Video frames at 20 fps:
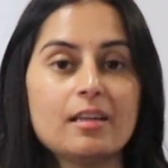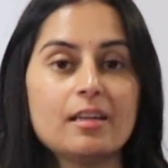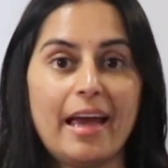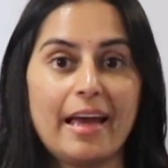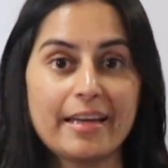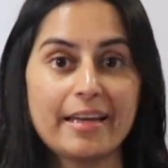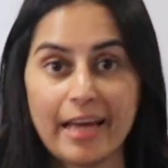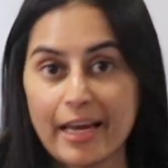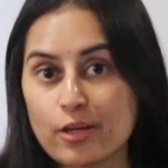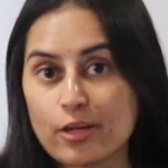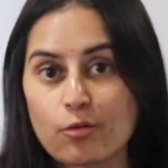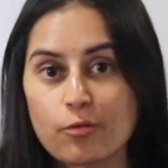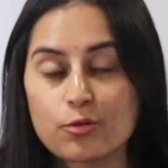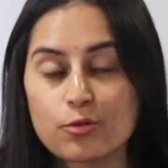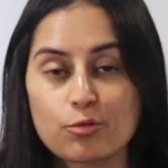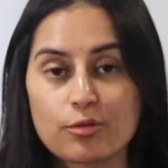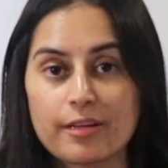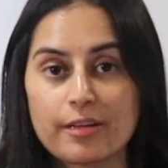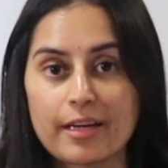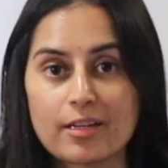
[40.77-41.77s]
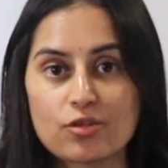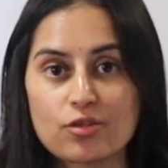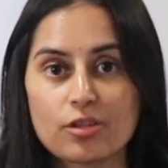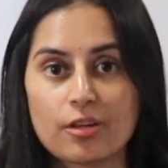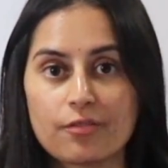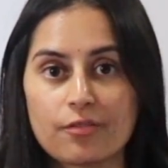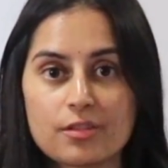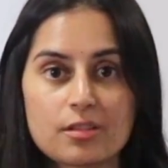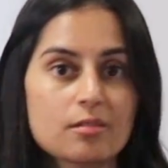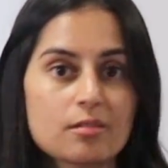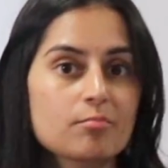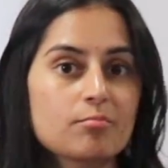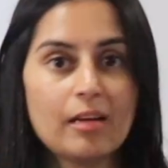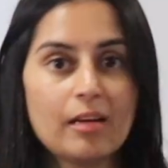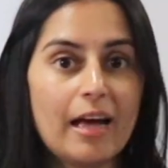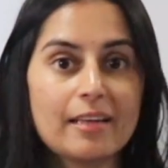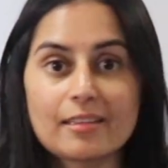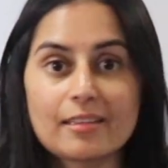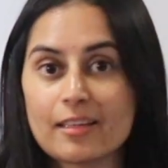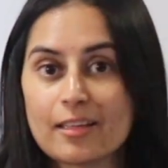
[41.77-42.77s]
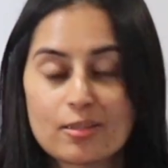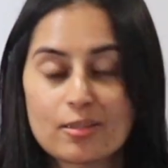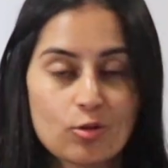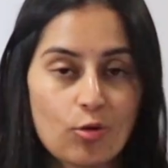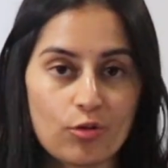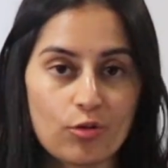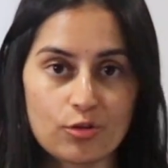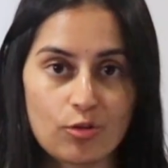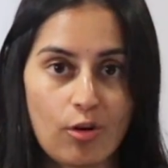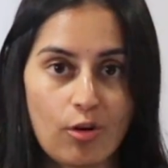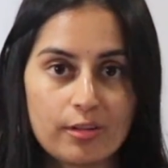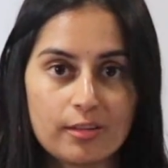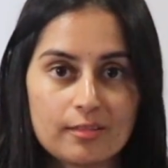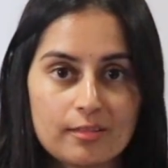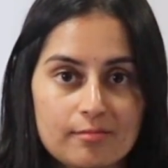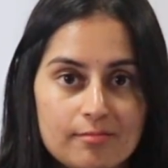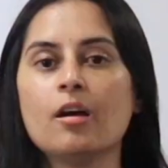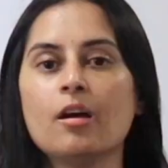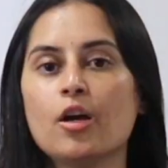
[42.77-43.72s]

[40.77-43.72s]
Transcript: and hand over to the next shift. And the list goes on.